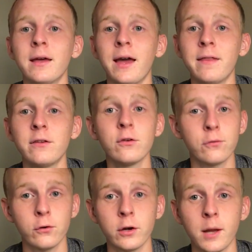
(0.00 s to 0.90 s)
And this is
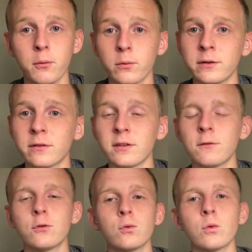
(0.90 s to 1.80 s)
for a couple reasons.
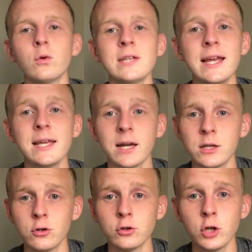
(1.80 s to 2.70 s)
If you're rotating on
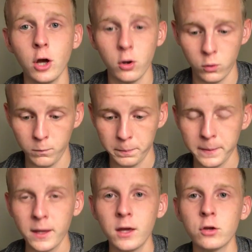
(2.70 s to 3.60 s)
your toe,
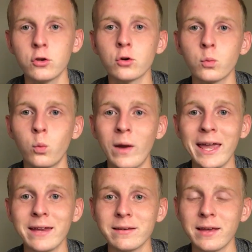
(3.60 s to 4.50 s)
your
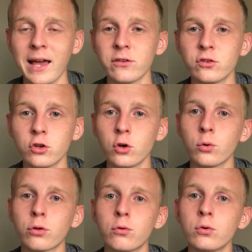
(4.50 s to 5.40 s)
weight has to go
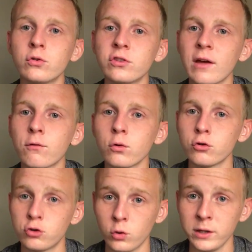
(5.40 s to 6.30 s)
through several
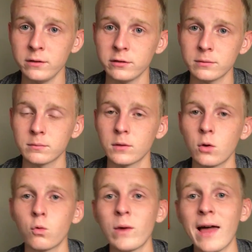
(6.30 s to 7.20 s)
joints
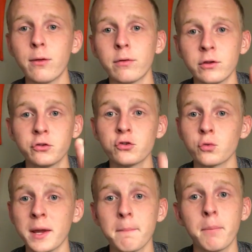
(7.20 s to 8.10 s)
rather than
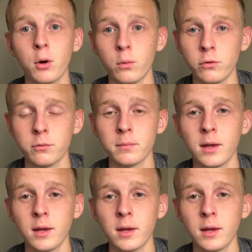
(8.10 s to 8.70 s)
straight bones.